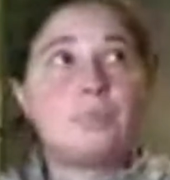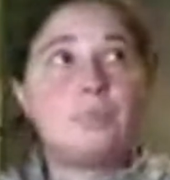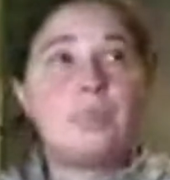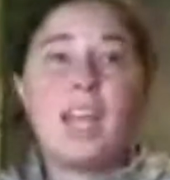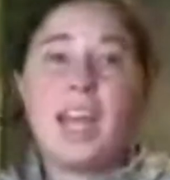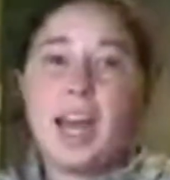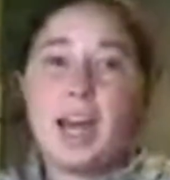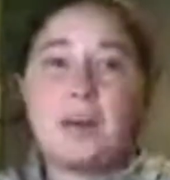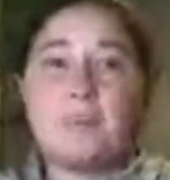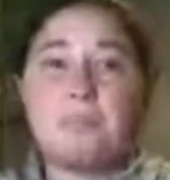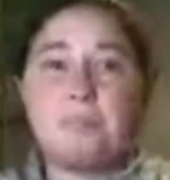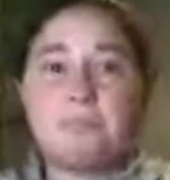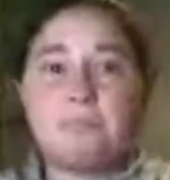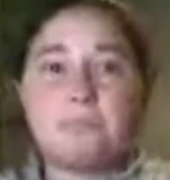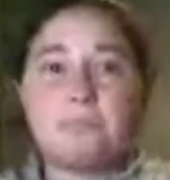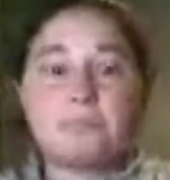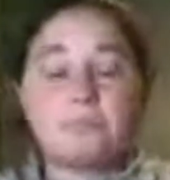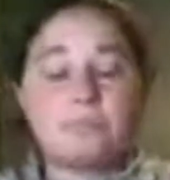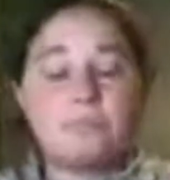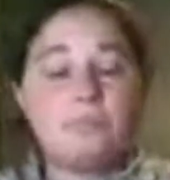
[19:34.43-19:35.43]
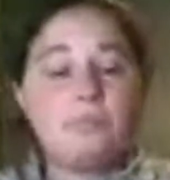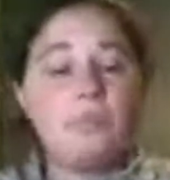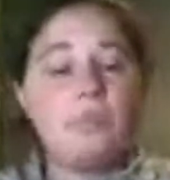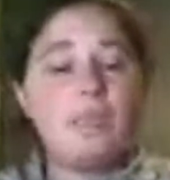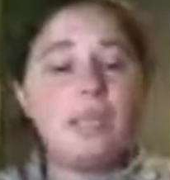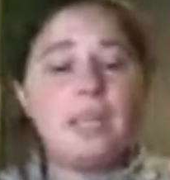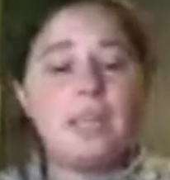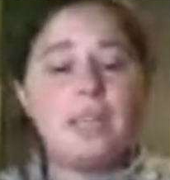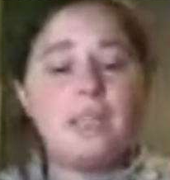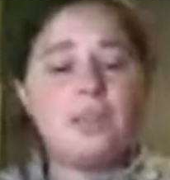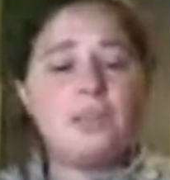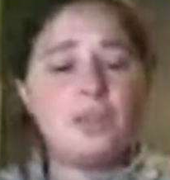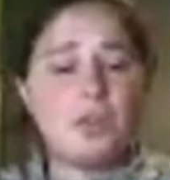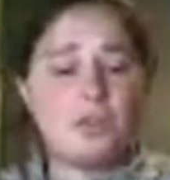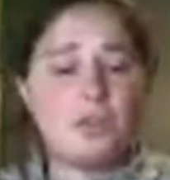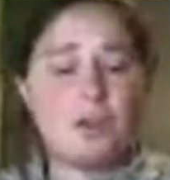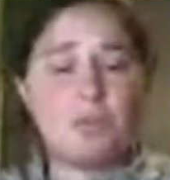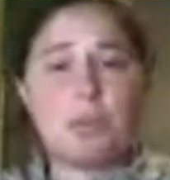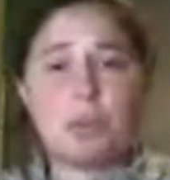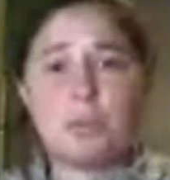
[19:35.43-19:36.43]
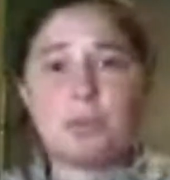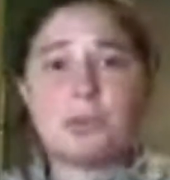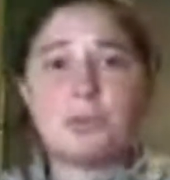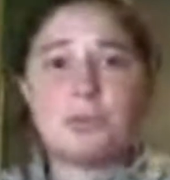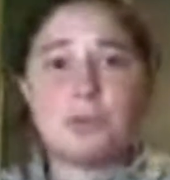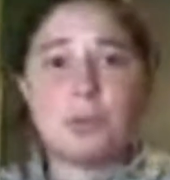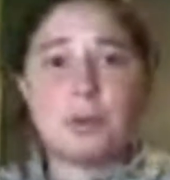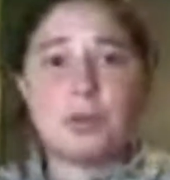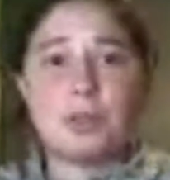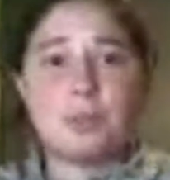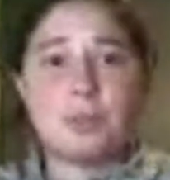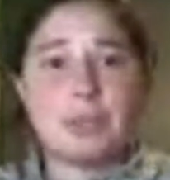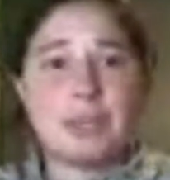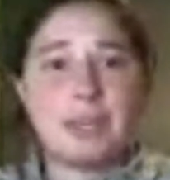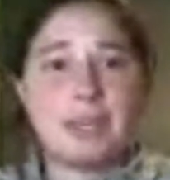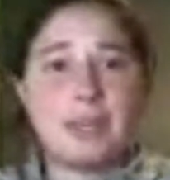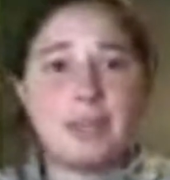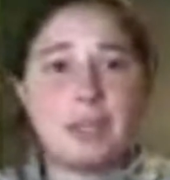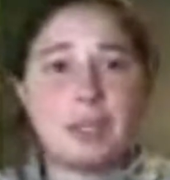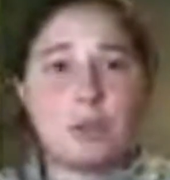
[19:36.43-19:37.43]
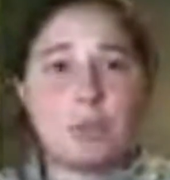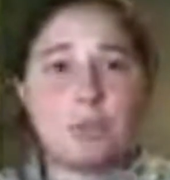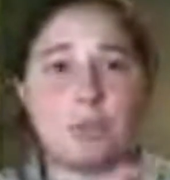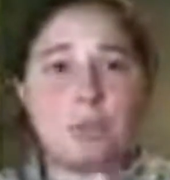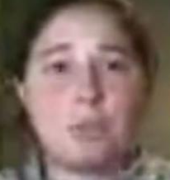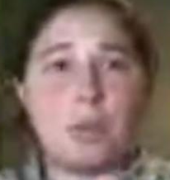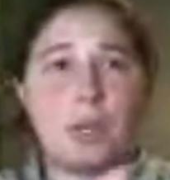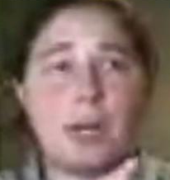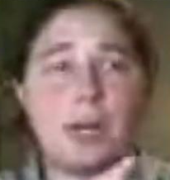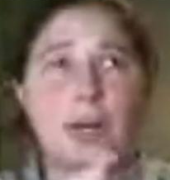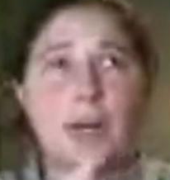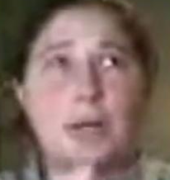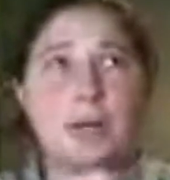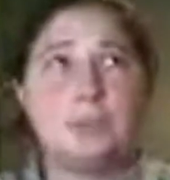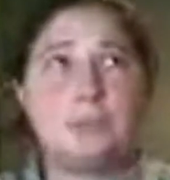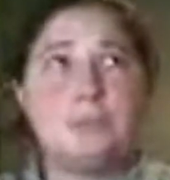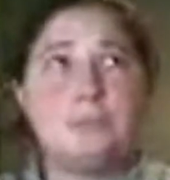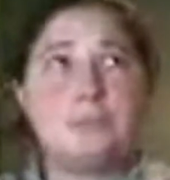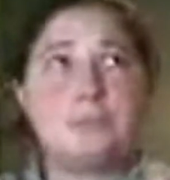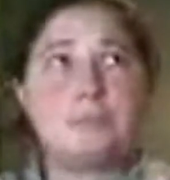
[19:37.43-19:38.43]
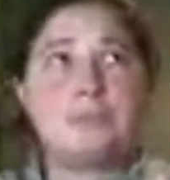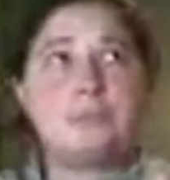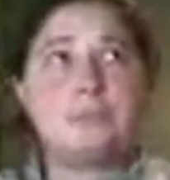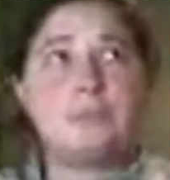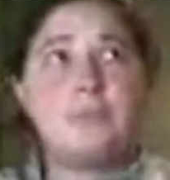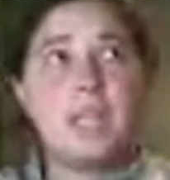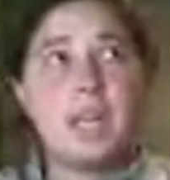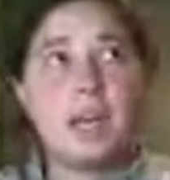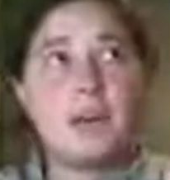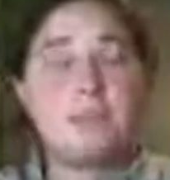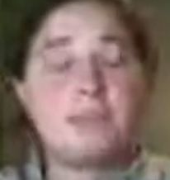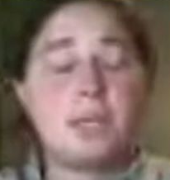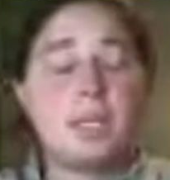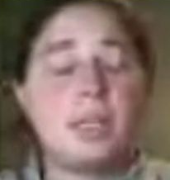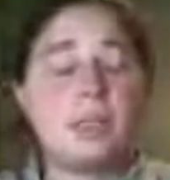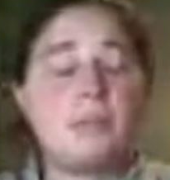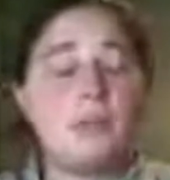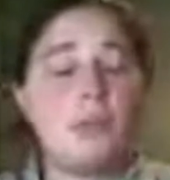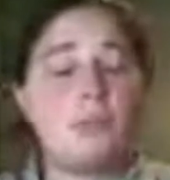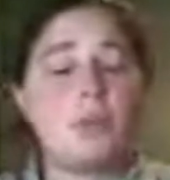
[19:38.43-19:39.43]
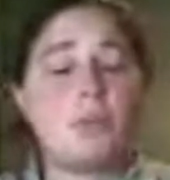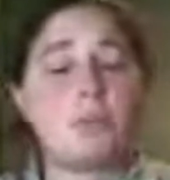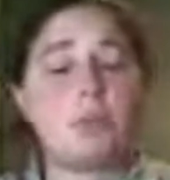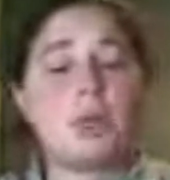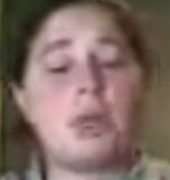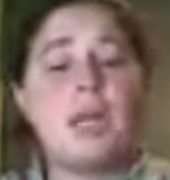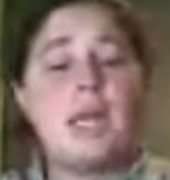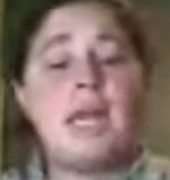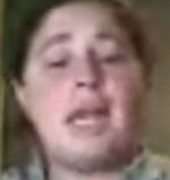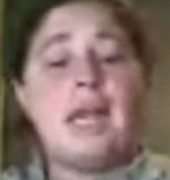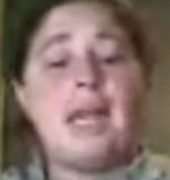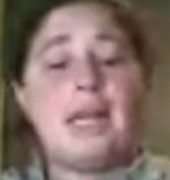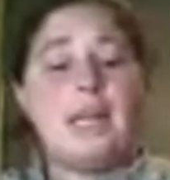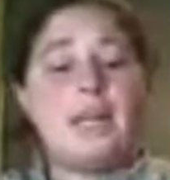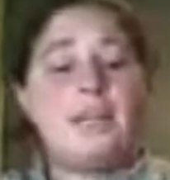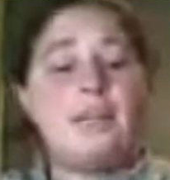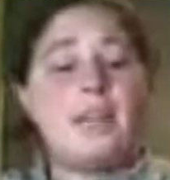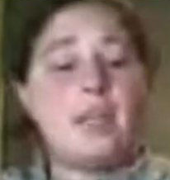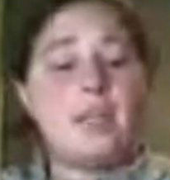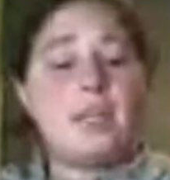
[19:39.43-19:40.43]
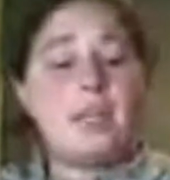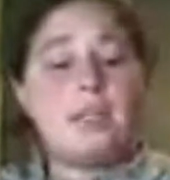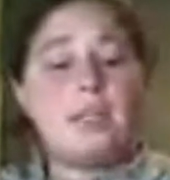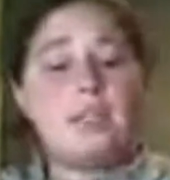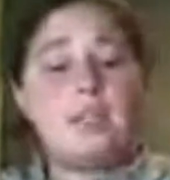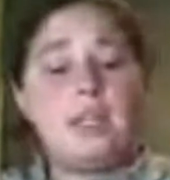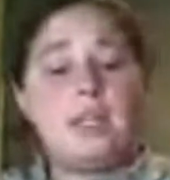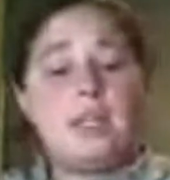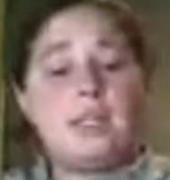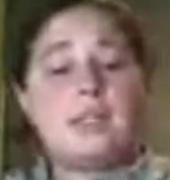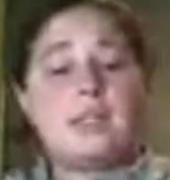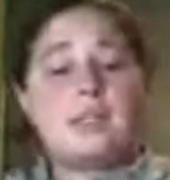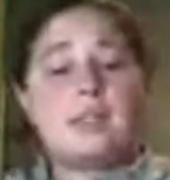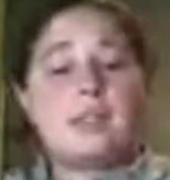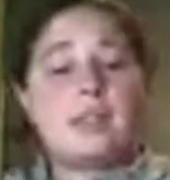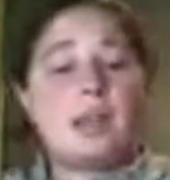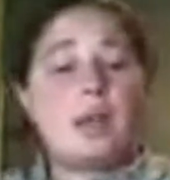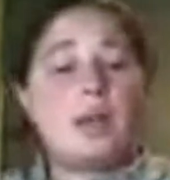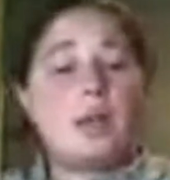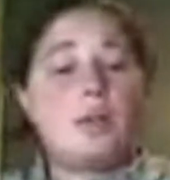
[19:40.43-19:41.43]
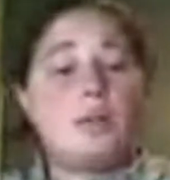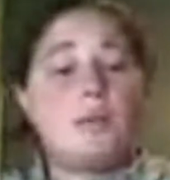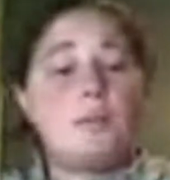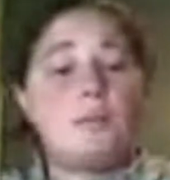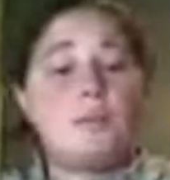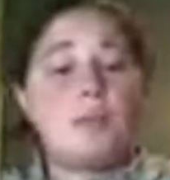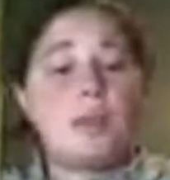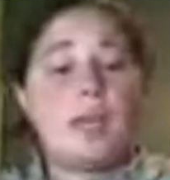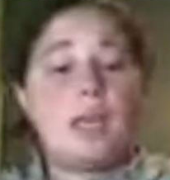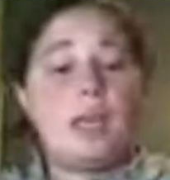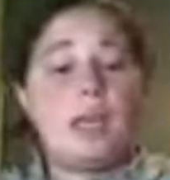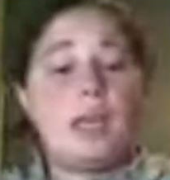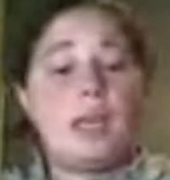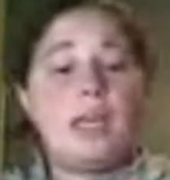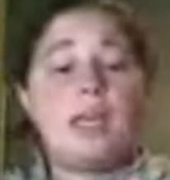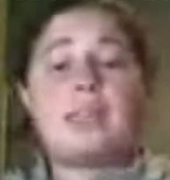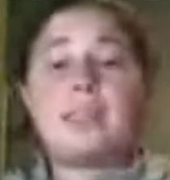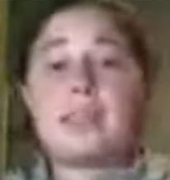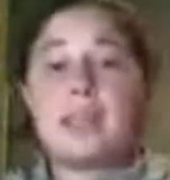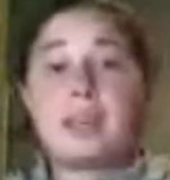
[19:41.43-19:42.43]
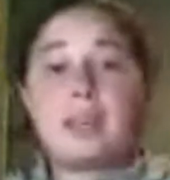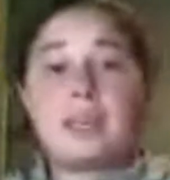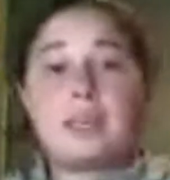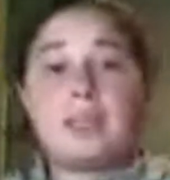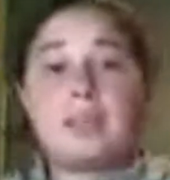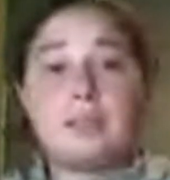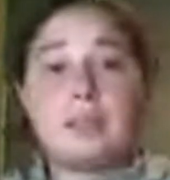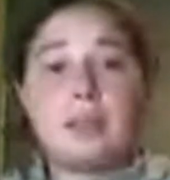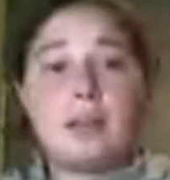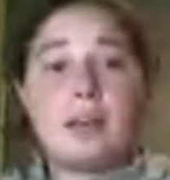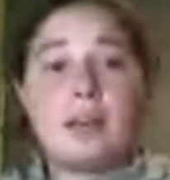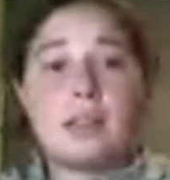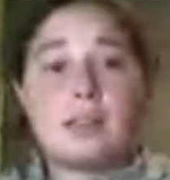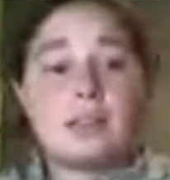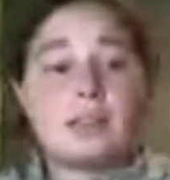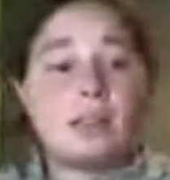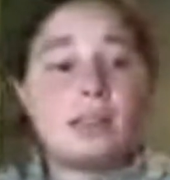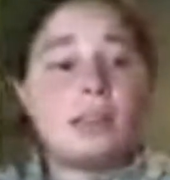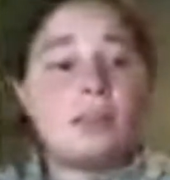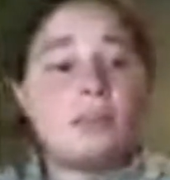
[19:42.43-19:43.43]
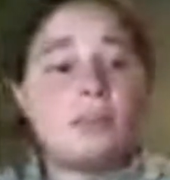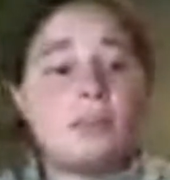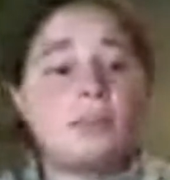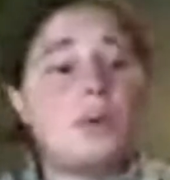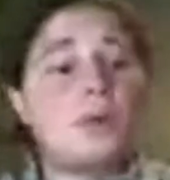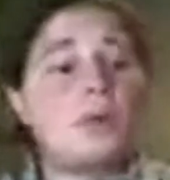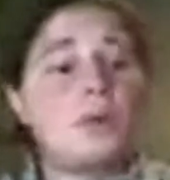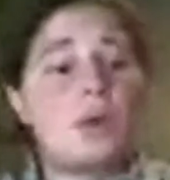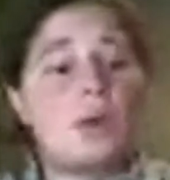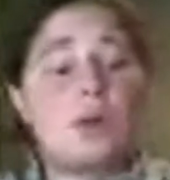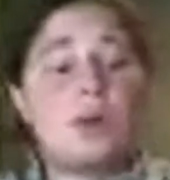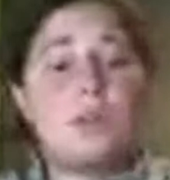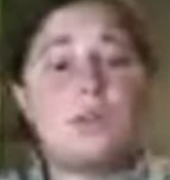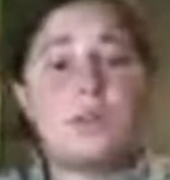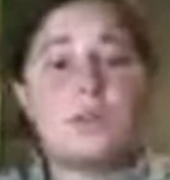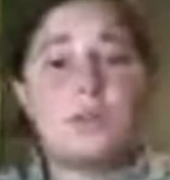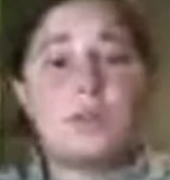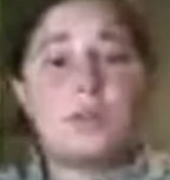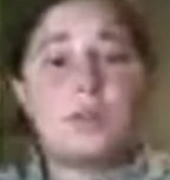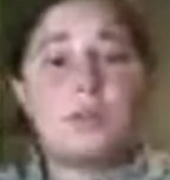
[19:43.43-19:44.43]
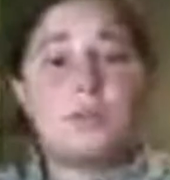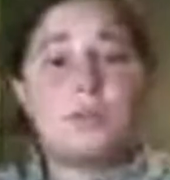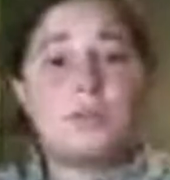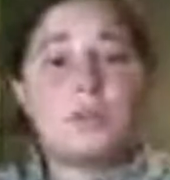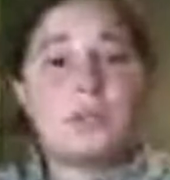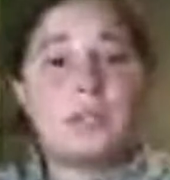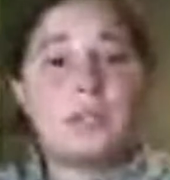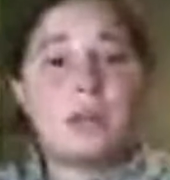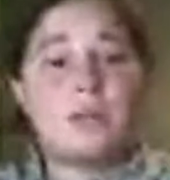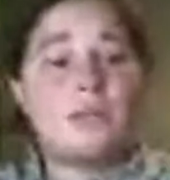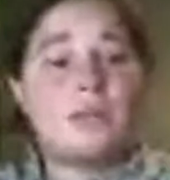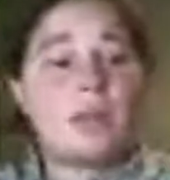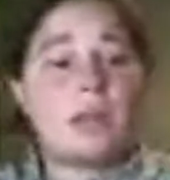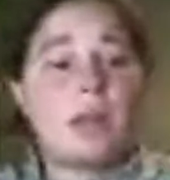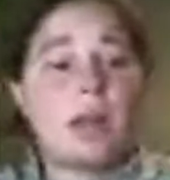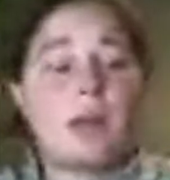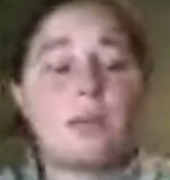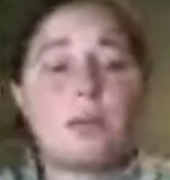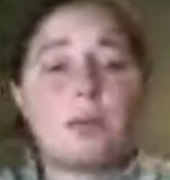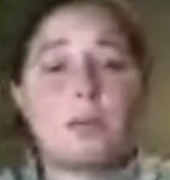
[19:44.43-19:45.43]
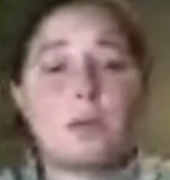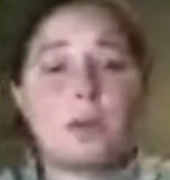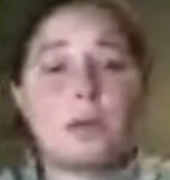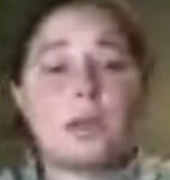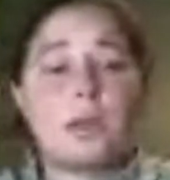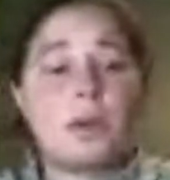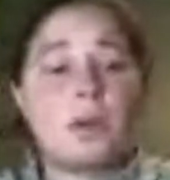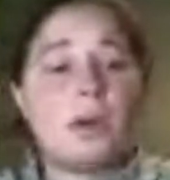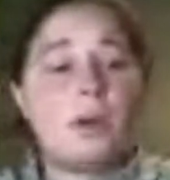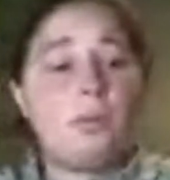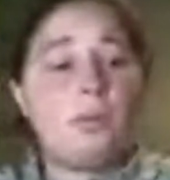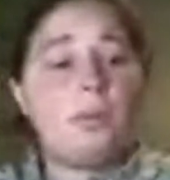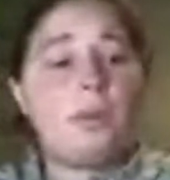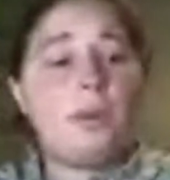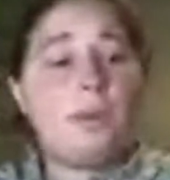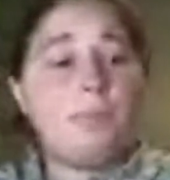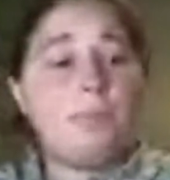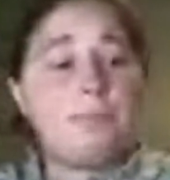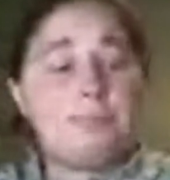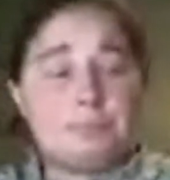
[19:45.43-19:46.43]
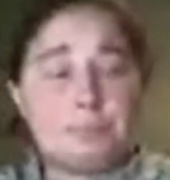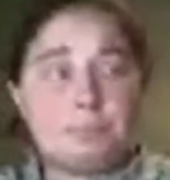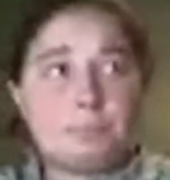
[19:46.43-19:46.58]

Yeah. End of November before the big, end of November. And then some anti-hunting protocols, some stuff that I've been working on with him.